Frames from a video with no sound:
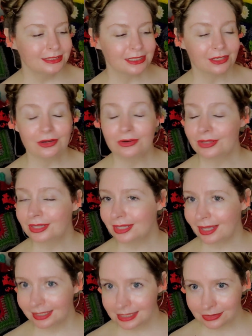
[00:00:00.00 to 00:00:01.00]
So
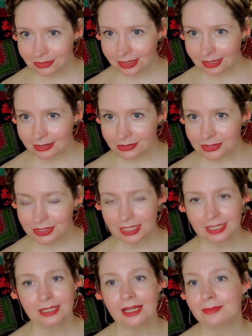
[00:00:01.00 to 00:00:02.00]
that's really
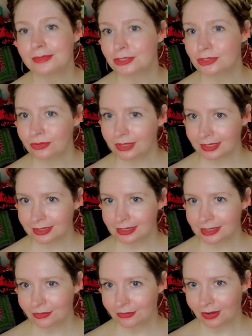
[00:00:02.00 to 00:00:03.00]
interesting. I'm enjoying it
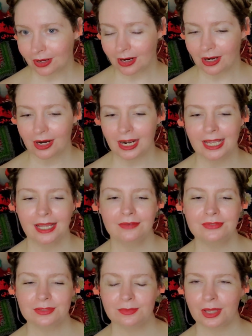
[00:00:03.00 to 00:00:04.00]
so far. I have
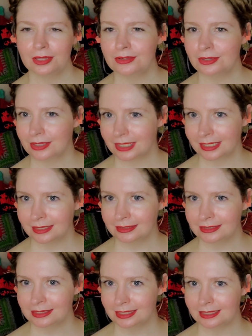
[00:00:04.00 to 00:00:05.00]
some other
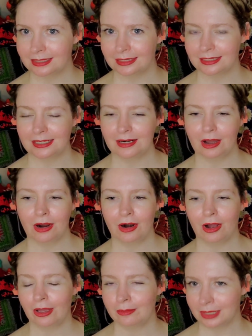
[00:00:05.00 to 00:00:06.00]
things that are
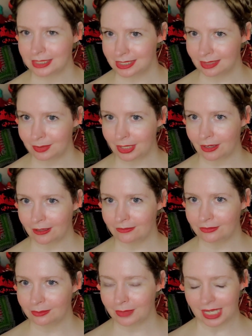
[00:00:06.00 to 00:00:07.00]
on my TBR
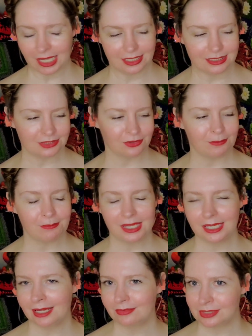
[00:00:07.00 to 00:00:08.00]
for May, so it
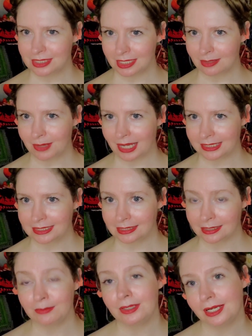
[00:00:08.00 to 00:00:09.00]
might have to take a back
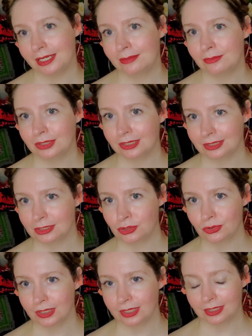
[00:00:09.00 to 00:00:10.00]
seat, but I am really
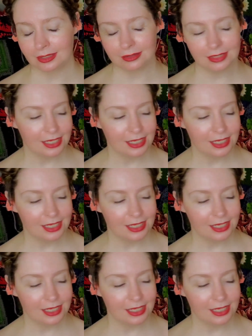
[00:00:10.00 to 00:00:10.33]
enjoying it.